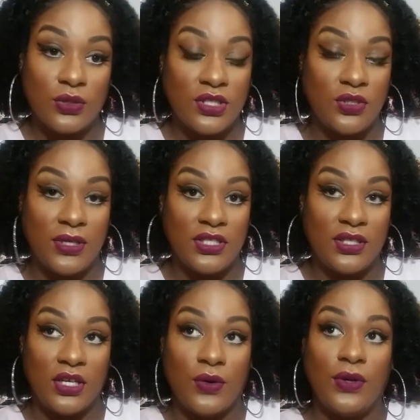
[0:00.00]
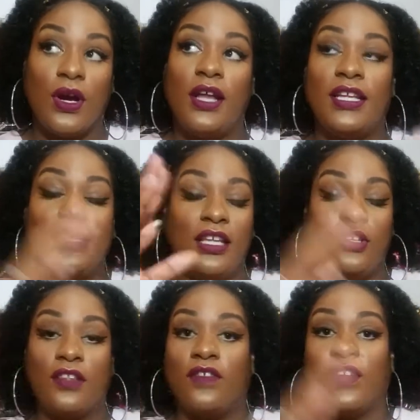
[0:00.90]
whole situation thing going on,
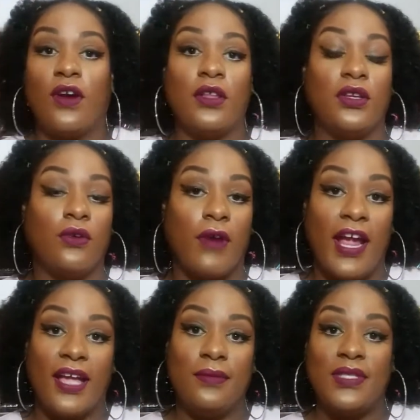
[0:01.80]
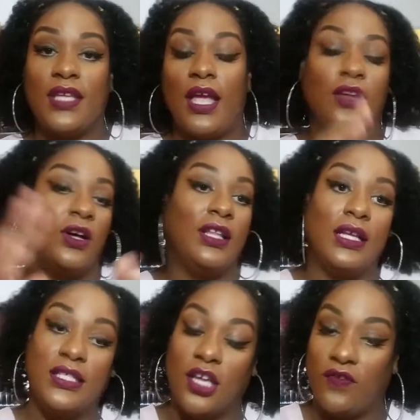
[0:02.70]
and you have to figure out the grams and all
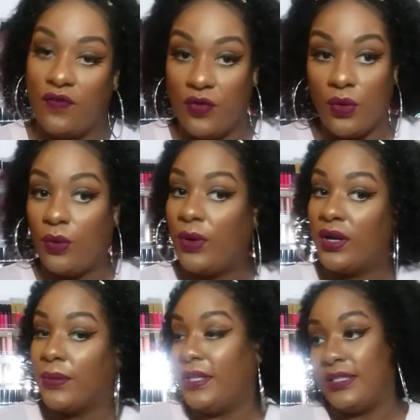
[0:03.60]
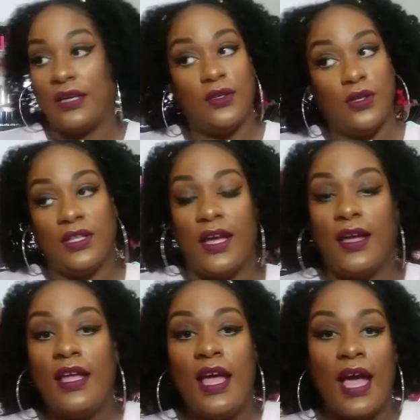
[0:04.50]
that stuff. If you want to break down and all that,